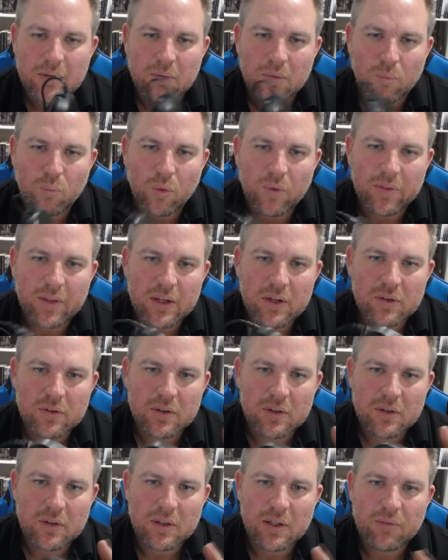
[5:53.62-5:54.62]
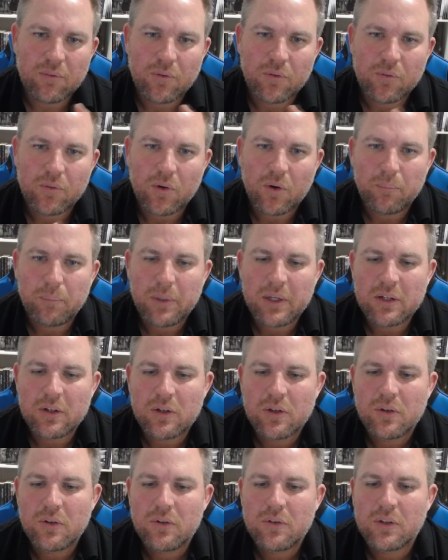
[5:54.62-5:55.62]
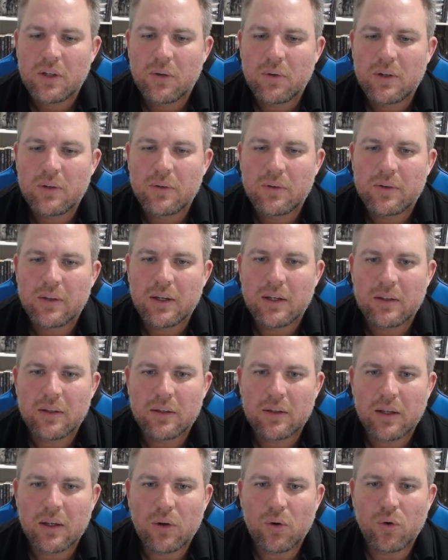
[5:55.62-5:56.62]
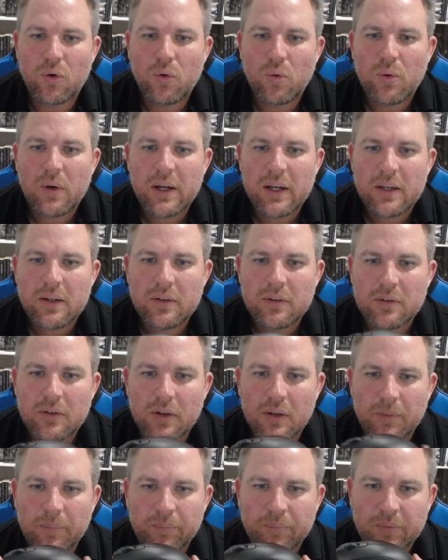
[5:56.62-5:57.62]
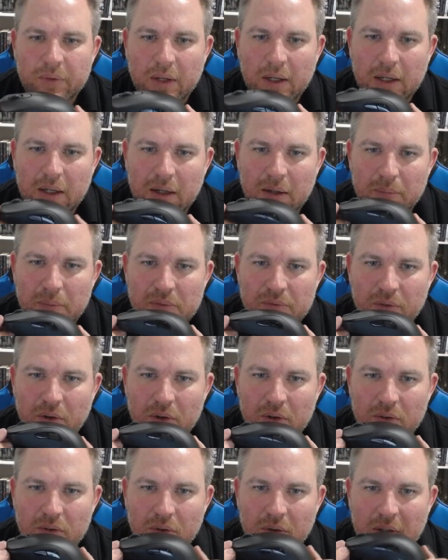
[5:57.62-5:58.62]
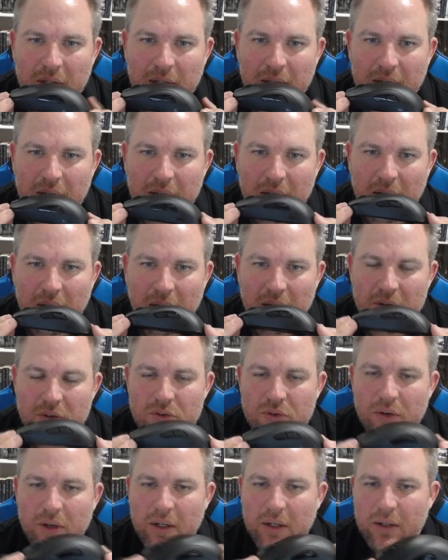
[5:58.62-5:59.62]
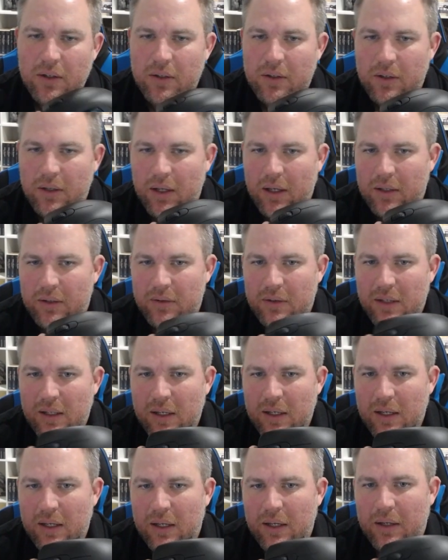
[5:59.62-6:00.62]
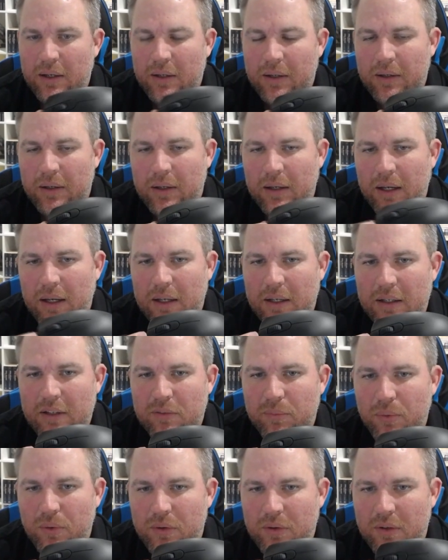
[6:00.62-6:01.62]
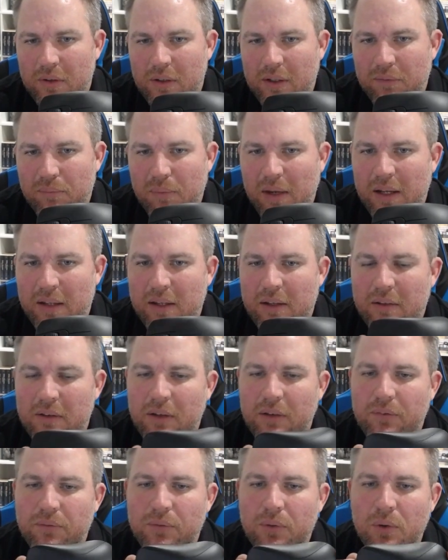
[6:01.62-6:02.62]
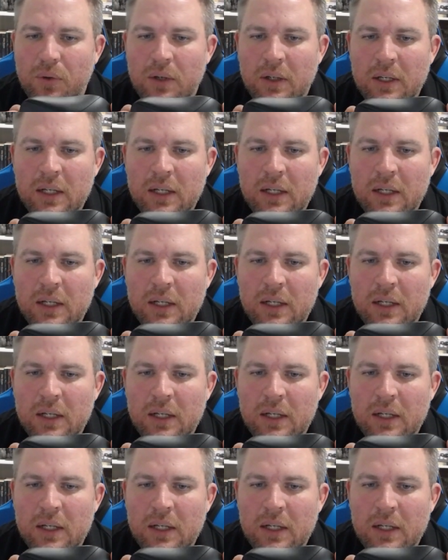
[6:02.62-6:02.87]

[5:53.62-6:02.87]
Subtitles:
what they usually do, Benq Zowie were saying that they always been focused on Counter-Strike as their esports that they've made their stuff for.